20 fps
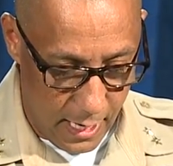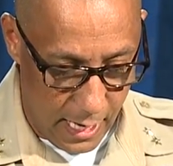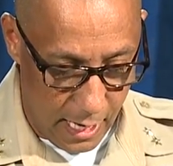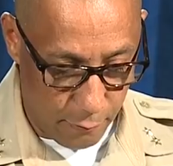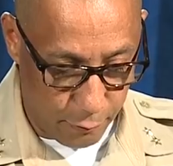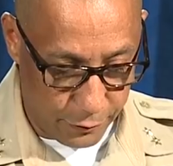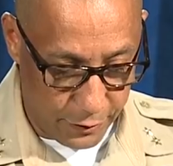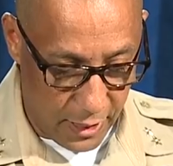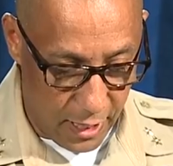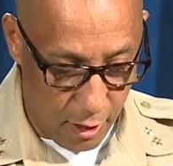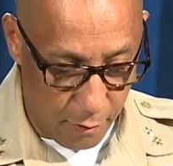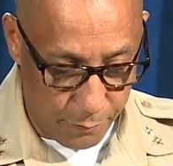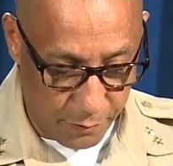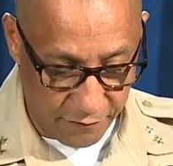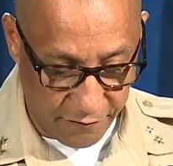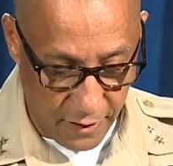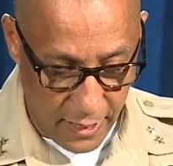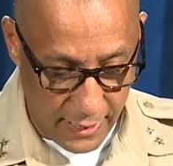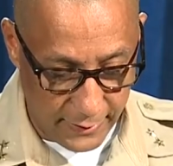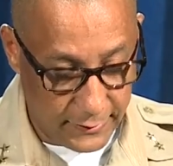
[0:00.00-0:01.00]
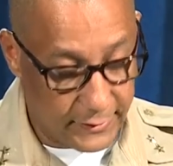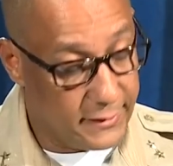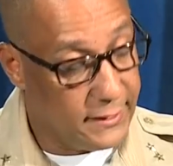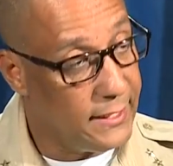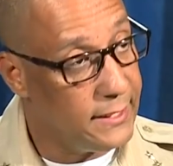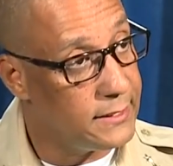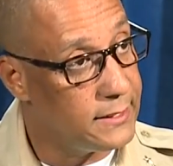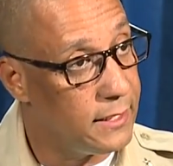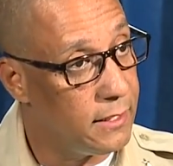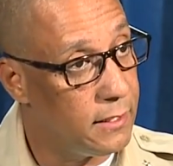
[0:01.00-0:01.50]
I will now provide the
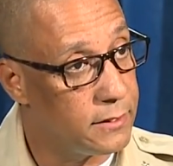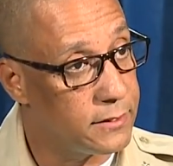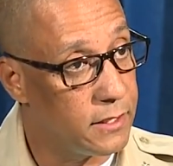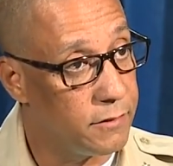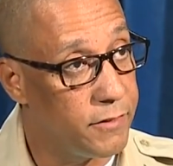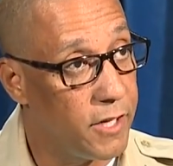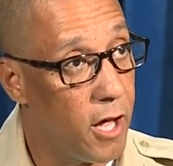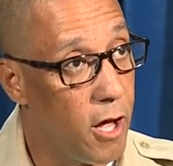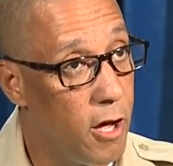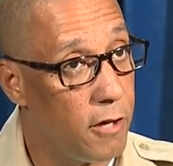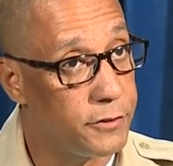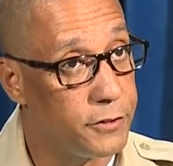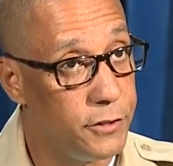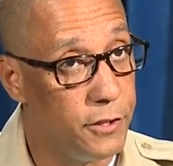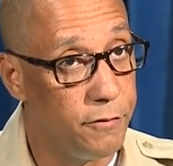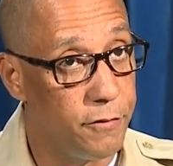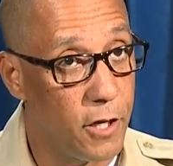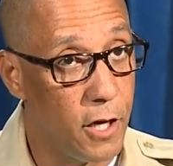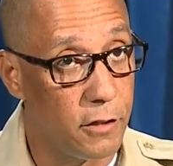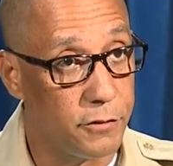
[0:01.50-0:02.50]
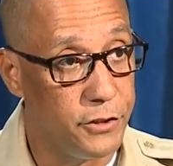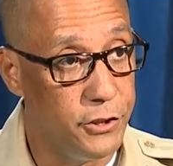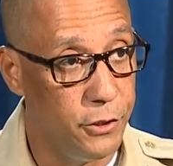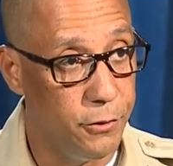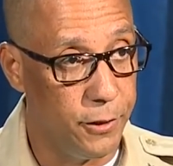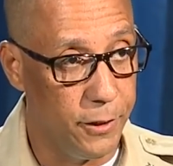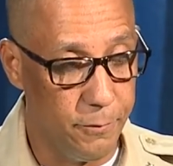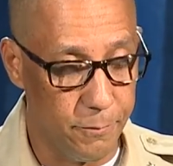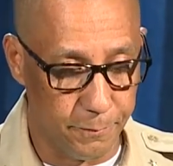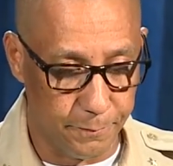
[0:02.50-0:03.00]
details of the officer involved
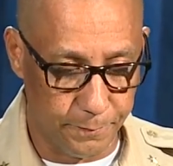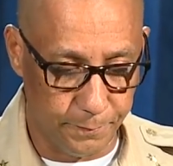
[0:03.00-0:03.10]
shooting.